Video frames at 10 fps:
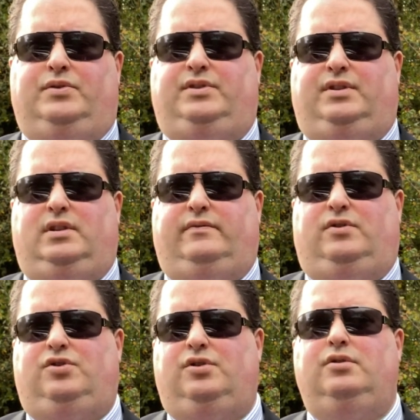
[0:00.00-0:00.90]
to give a
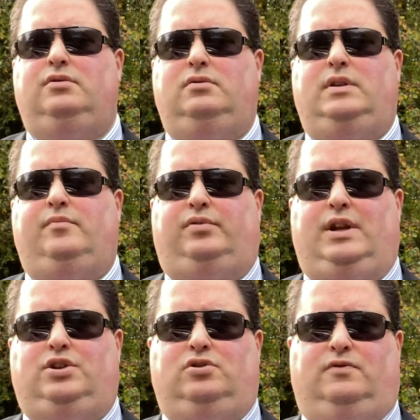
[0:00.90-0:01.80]
true
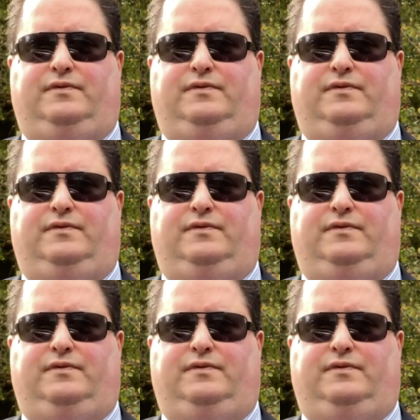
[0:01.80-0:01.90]
impression of